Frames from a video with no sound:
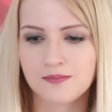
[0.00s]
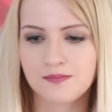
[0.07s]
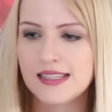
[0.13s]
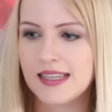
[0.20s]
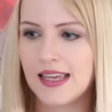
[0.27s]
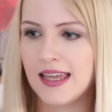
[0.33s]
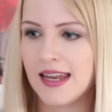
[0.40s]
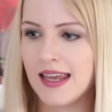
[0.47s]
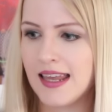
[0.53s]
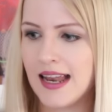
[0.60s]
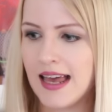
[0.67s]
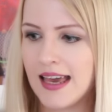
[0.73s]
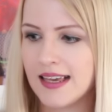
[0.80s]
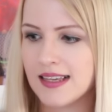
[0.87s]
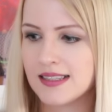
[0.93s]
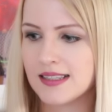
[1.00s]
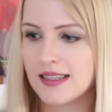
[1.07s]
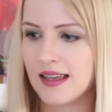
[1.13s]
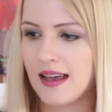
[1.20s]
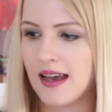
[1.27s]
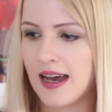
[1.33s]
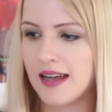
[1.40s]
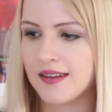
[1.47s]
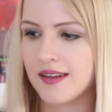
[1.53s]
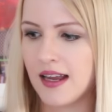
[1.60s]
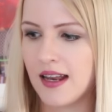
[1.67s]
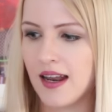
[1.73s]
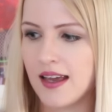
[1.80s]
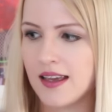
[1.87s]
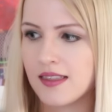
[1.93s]
It's in a lace and I
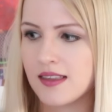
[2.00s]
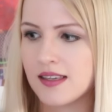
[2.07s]
like